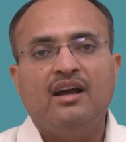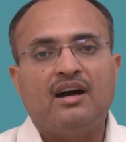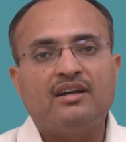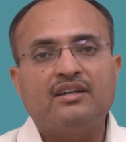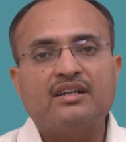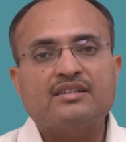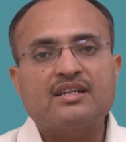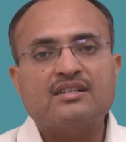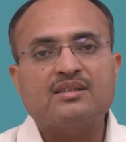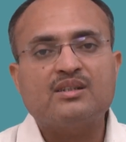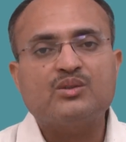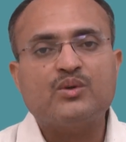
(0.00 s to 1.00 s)
Under
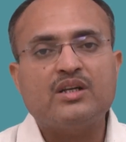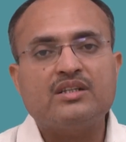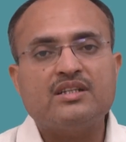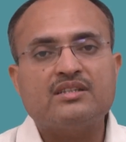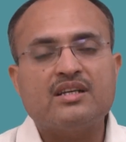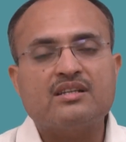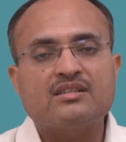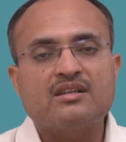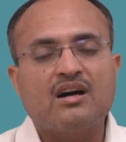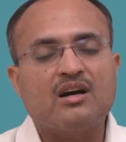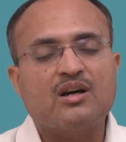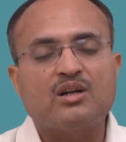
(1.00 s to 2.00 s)
section 26,
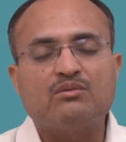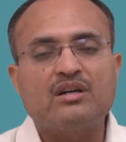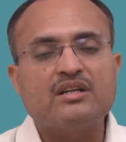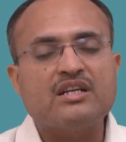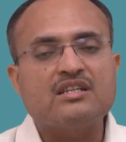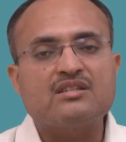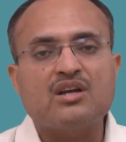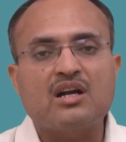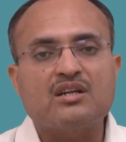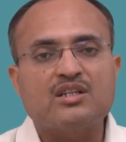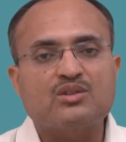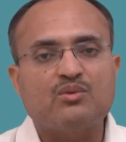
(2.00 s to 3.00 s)
a convertee is
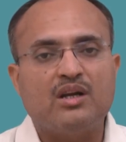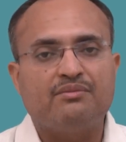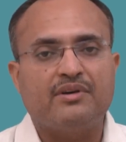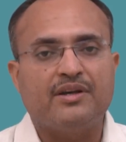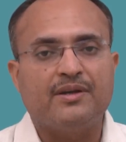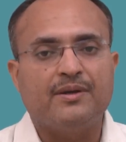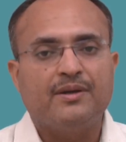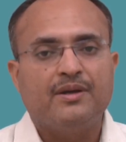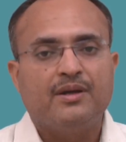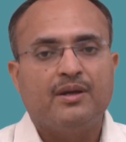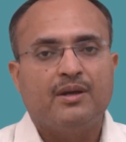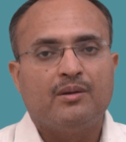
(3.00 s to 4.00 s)
not disqualified,
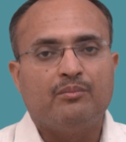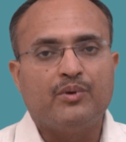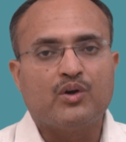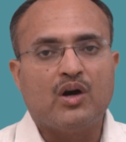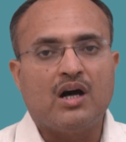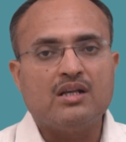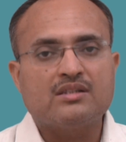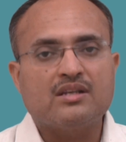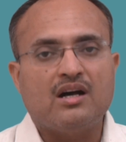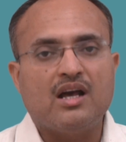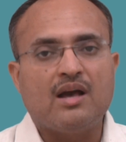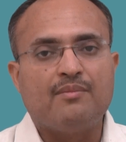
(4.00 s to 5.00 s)
because
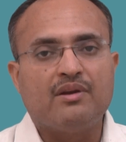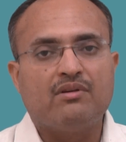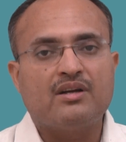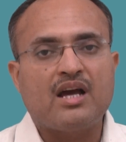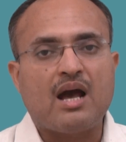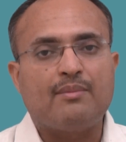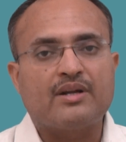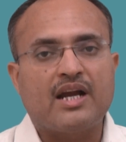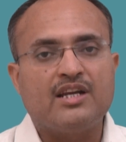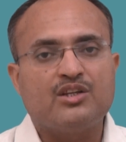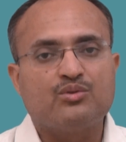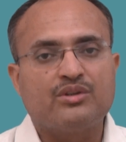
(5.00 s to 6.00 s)
everyone have
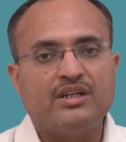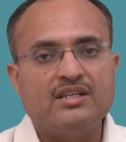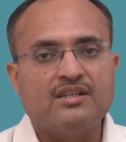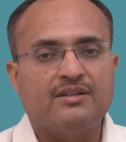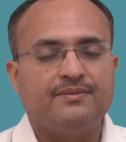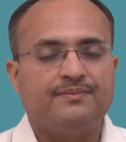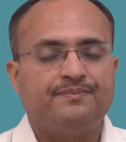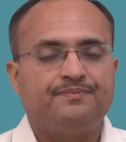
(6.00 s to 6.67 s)
right to religion